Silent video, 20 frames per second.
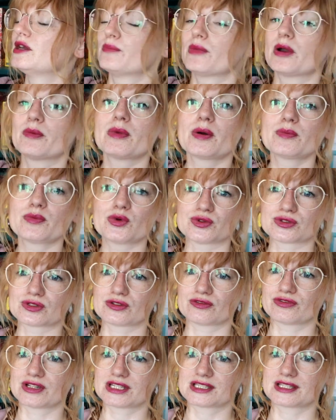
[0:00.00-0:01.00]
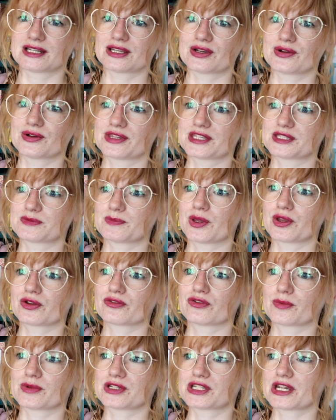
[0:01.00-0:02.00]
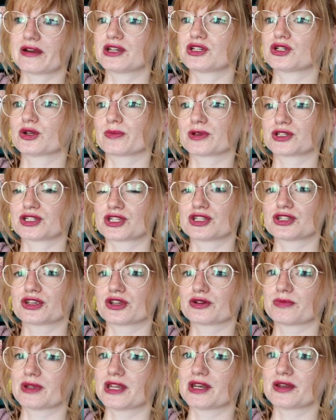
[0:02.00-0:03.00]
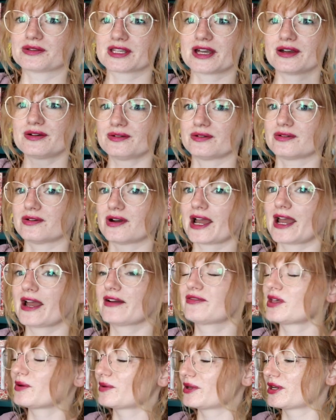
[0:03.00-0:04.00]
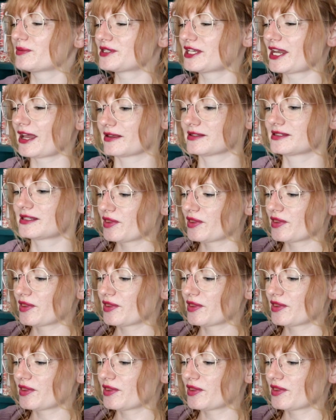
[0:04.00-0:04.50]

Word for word: My mum also recently got this book from a charity shop and she showed me and I was like, oh, I have that one upstairs.